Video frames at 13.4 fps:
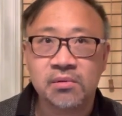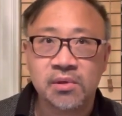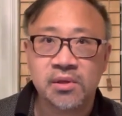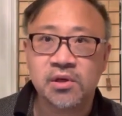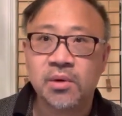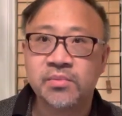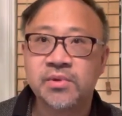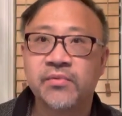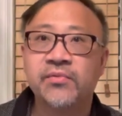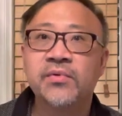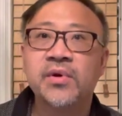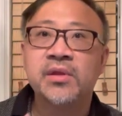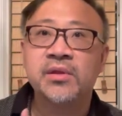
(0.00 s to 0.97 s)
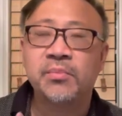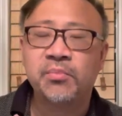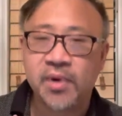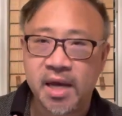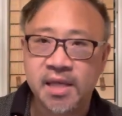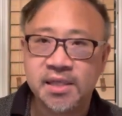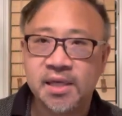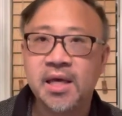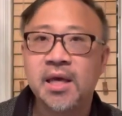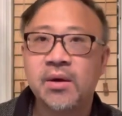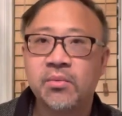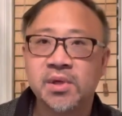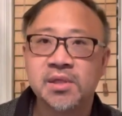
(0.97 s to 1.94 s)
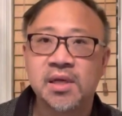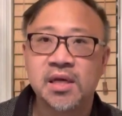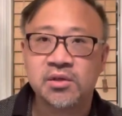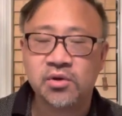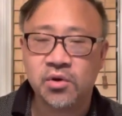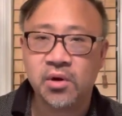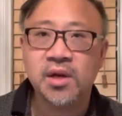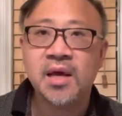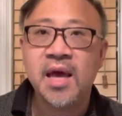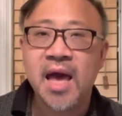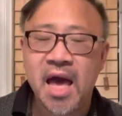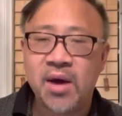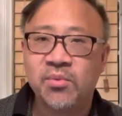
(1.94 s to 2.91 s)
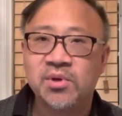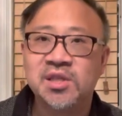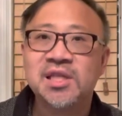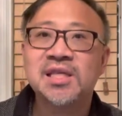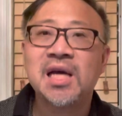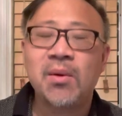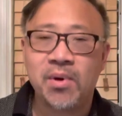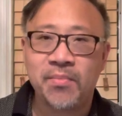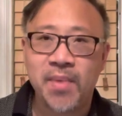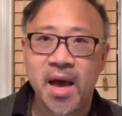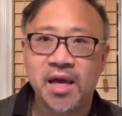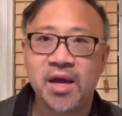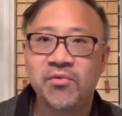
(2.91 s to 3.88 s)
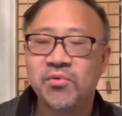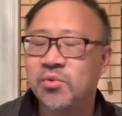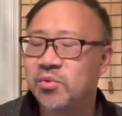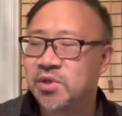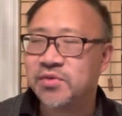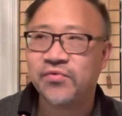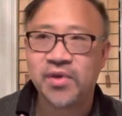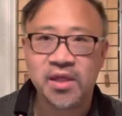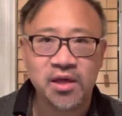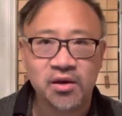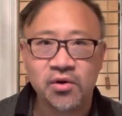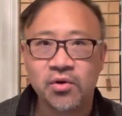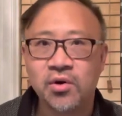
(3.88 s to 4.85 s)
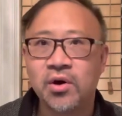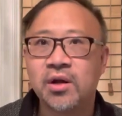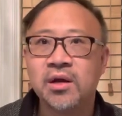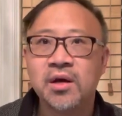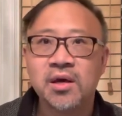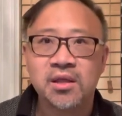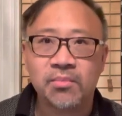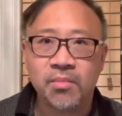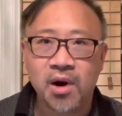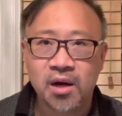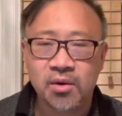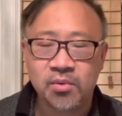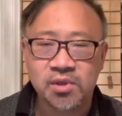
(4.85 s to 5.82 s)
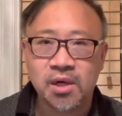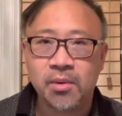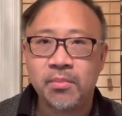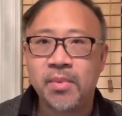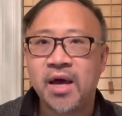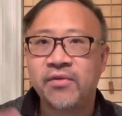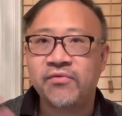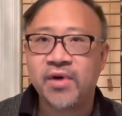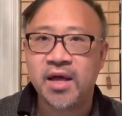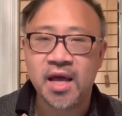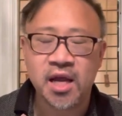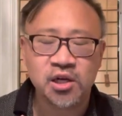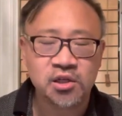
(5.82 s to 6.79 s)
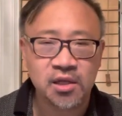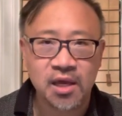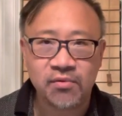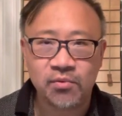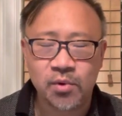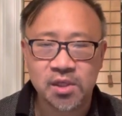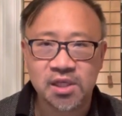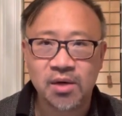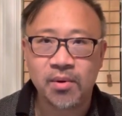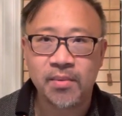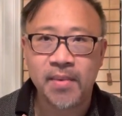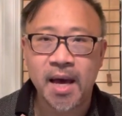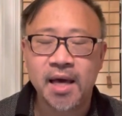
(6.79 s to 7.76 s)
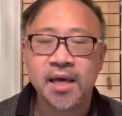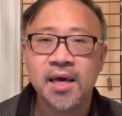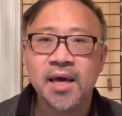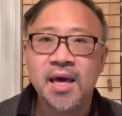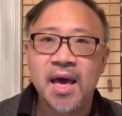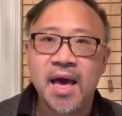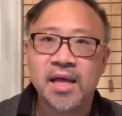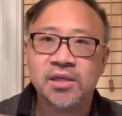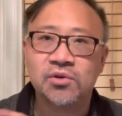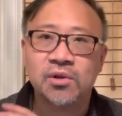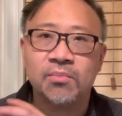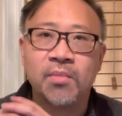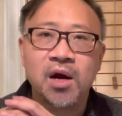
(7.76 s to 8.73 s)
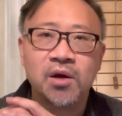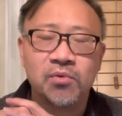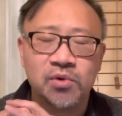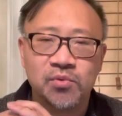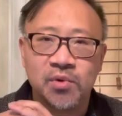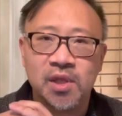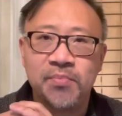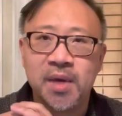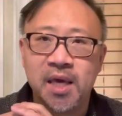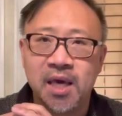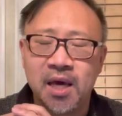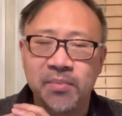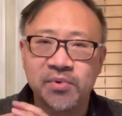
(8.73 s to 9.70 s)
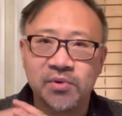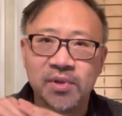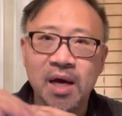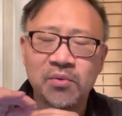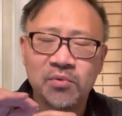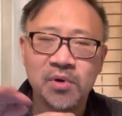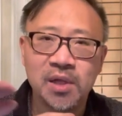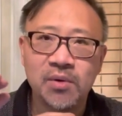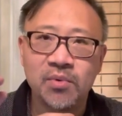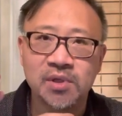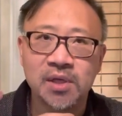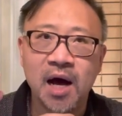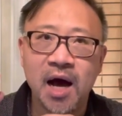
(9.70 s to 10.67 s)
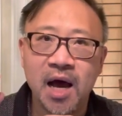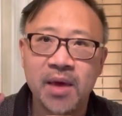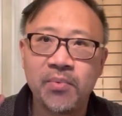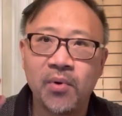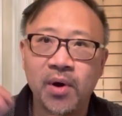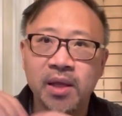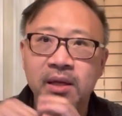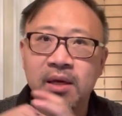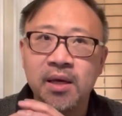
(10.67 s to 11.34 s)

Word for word: in terms of the pricing, it wasn't as good and was just coming back. Everyone was feeling good. The market was coming back financially, everyone's coming back. And so the market was really picking up. So that really was a high point.